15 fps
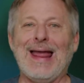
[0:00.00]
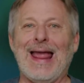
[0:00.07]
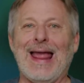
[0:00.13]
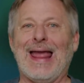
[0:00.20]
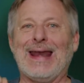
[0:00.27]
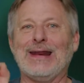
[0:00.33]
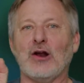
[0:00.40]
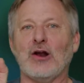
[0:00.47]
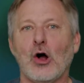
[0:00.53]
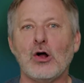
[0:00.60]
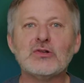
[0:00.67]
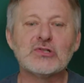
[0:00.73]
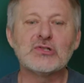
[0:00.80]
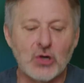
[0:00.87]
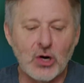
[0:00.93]
And it all
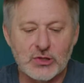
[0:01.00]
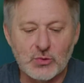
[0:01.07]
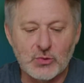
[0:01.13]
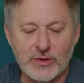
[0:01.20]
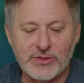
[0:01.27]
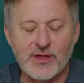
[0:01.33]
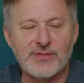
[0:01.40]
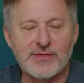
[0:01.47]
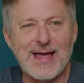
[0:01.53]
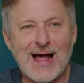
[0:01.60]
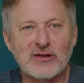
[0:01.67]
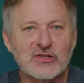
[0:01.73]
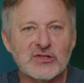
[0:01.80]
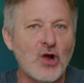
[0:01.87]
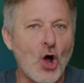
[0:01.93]
starts with The
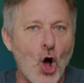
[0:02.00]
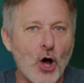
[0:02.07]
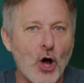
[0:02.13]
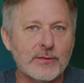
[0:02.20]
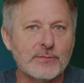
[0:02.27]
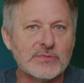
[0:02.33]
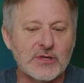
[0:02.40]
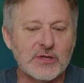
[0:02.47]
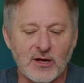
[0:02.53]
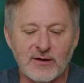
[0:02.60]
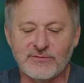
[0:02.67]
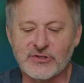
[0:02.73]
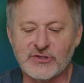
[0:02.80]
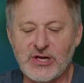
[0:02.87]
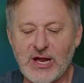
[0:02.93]
Thousand Autumns
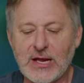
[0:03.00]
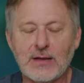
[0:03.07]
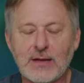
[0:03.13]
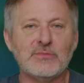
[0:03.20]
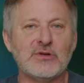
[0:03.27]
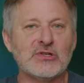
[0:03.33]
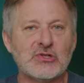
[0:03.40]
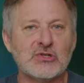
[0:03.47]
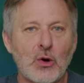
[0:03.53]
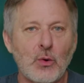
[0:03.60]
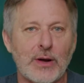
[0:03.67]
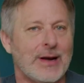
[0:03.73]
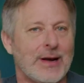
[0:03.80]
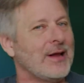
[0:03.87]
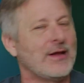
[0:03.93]
of Jacob de
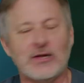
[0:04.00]
Zoet. Now,